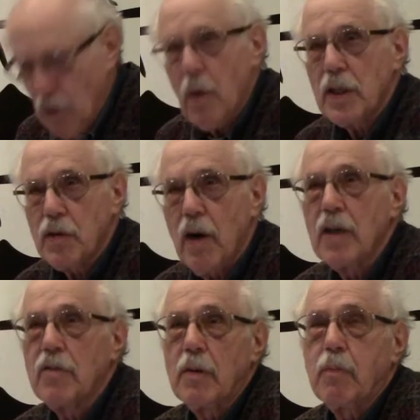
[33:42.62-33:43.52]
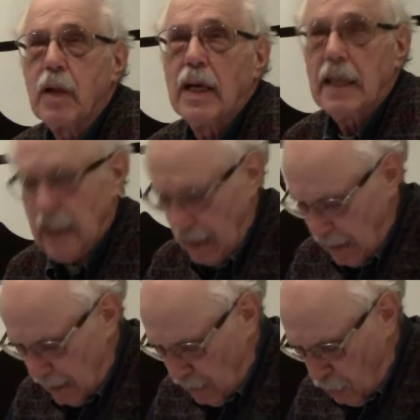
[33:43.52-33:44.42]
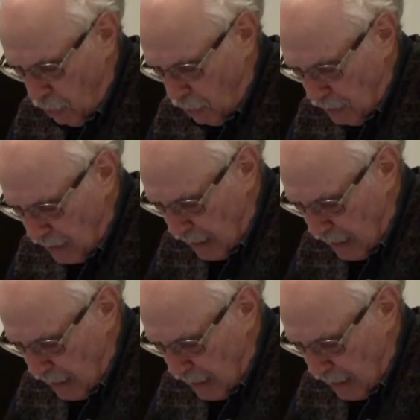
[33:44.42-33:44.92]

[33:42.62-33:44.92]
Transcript: the US Treasury play in the world's